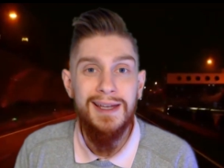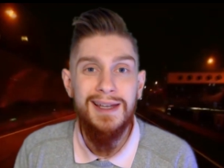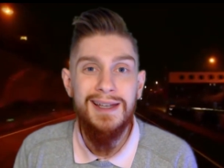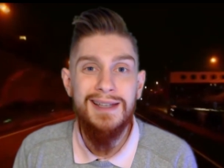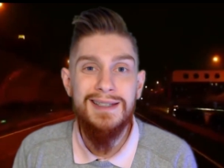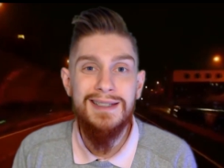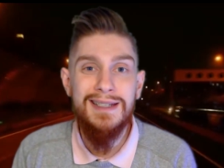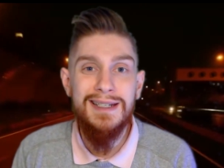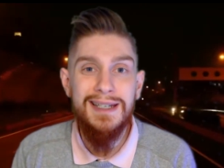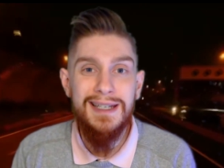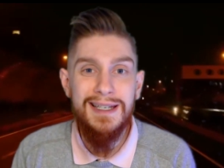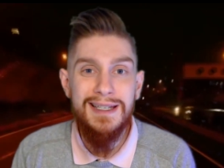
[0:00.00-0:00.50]

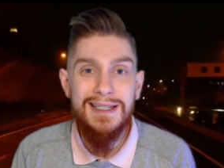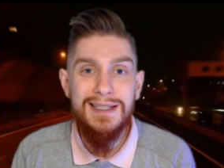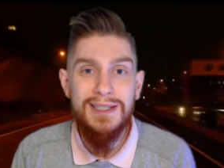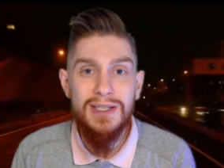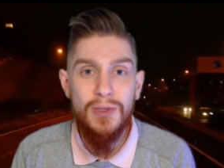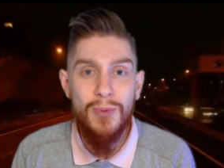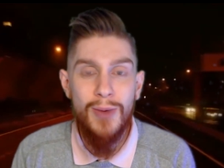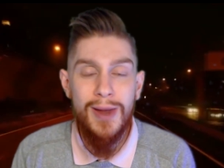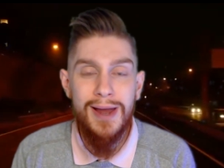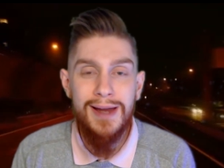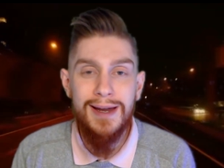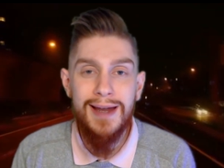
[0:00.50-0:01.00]
is an easy
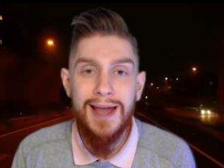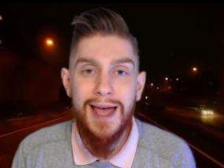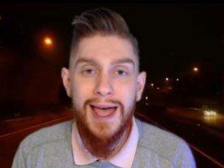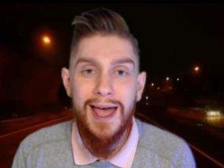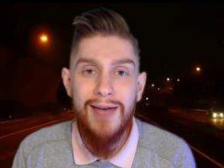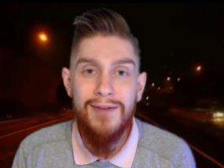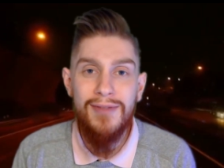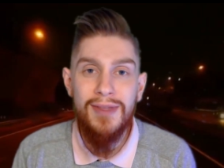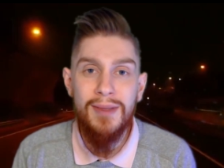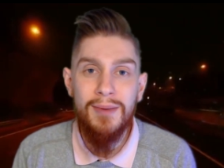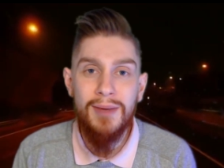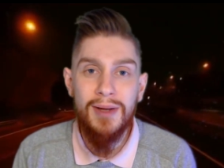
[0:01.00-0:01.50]
way to
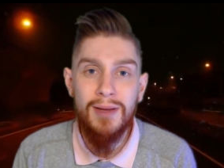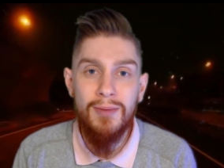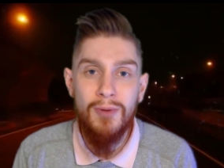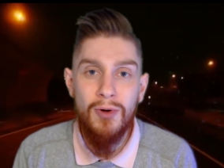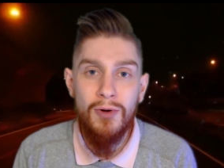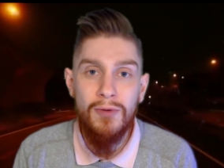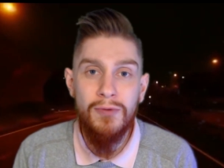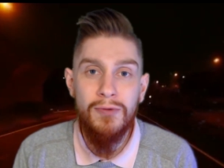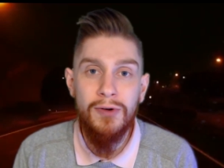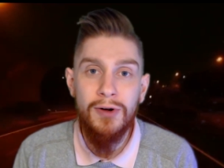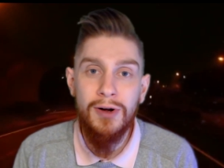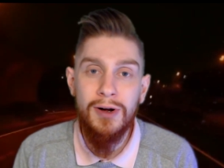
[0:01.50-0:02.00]
have them come
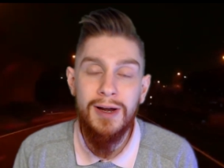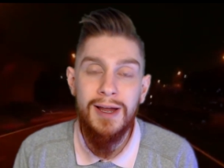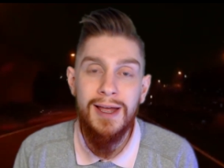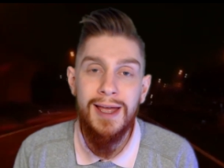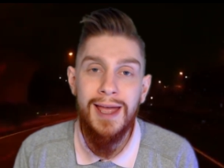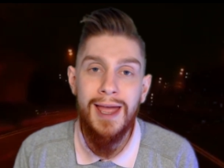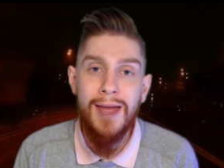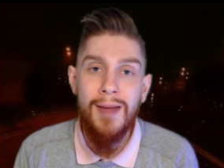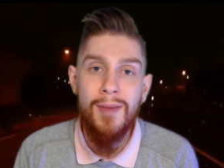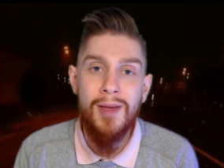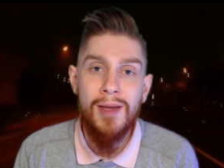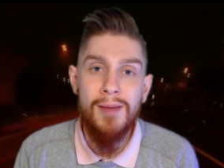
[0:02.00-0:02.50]
over
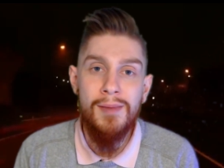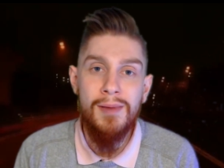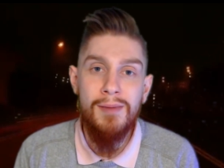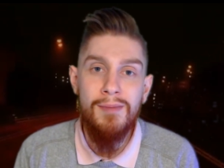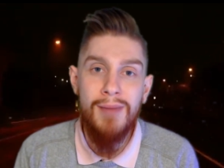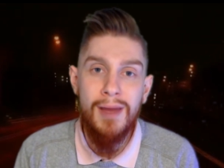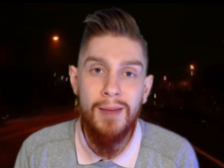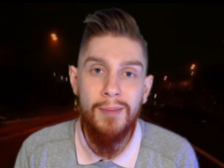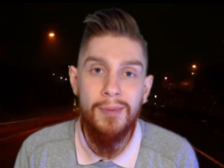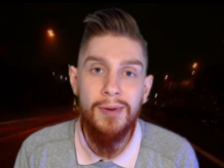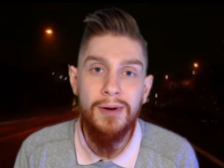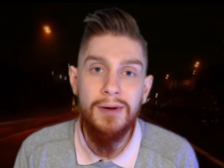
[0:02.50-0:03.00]
and become a
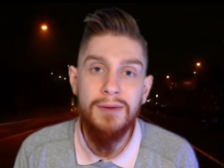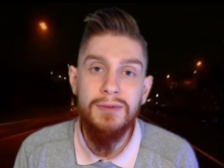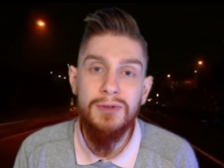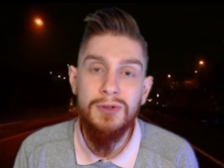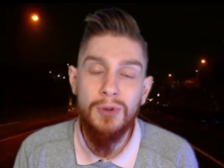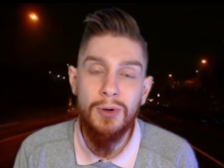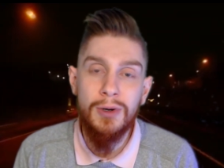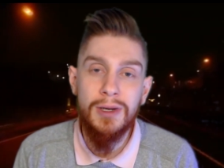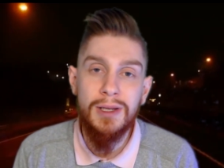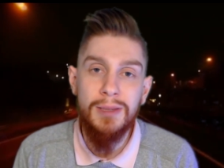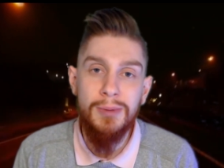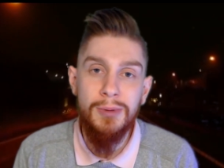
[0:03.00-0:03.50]
member of
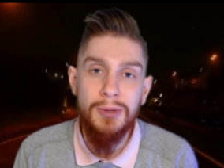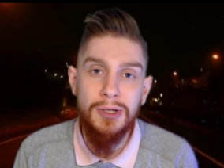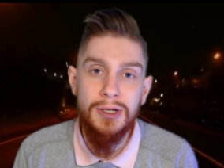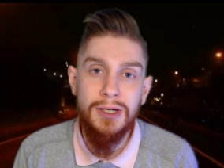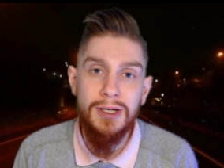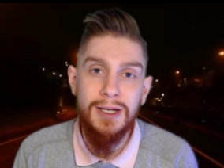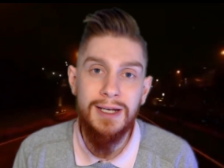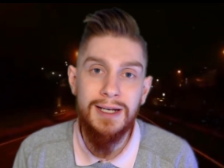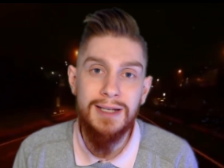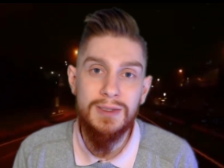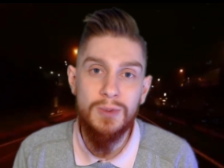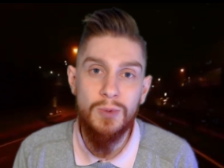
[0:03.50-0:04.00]
your
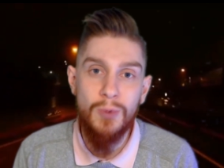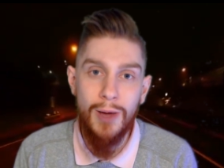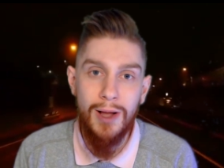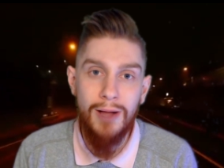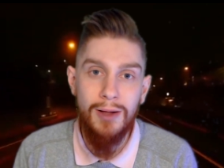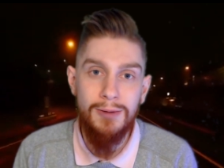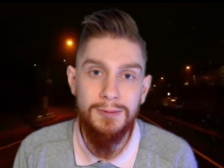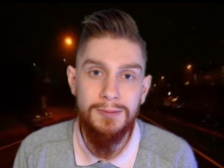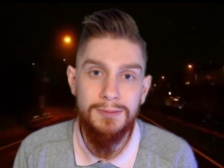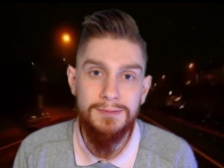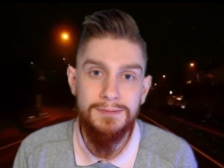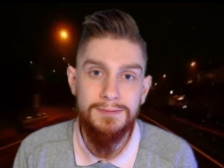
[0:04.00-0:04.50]
community as well.
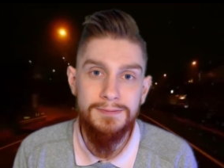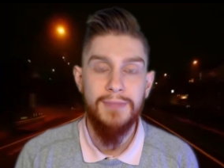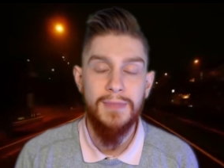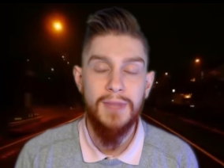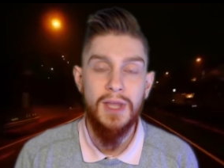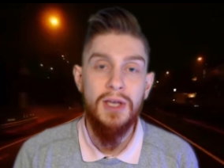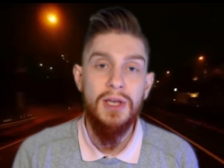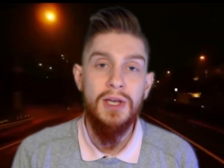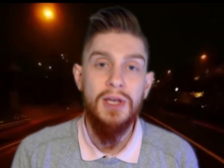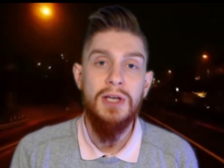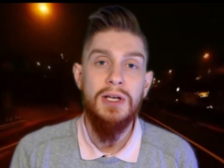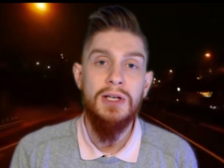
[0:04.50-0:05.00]

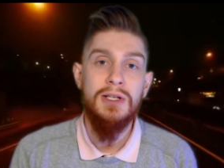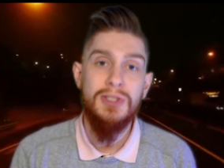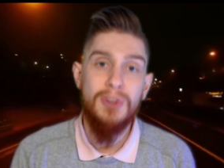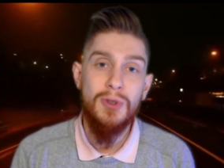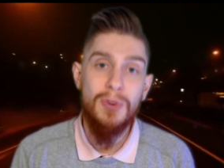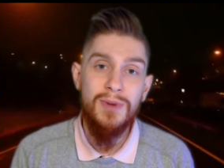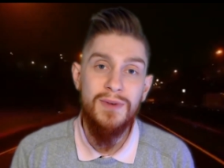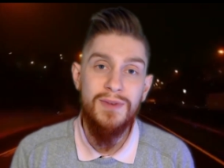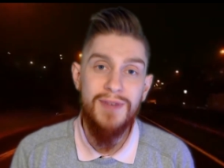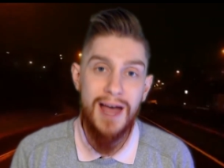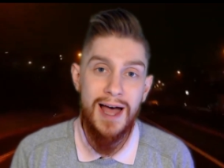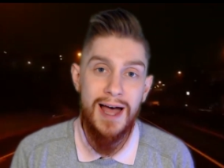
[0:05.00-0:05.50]
So
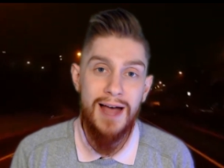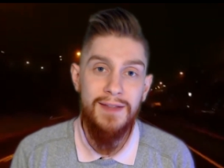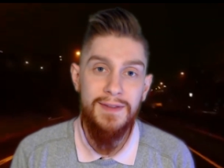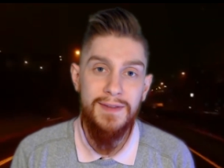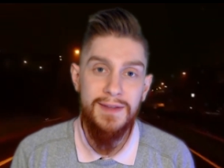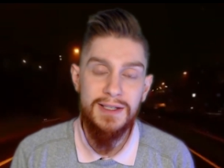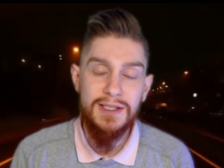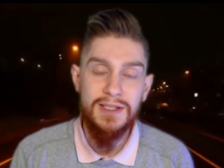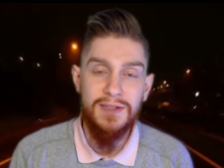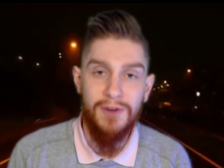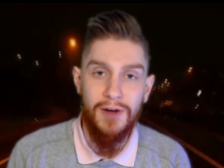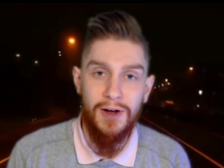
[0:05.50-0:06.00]
we've gotten
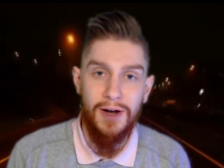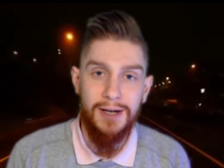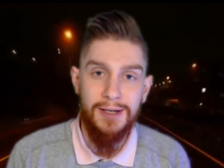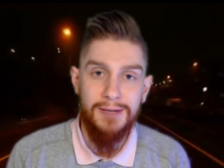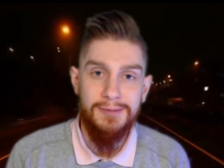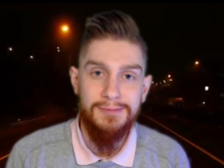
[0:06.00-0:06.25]
this far.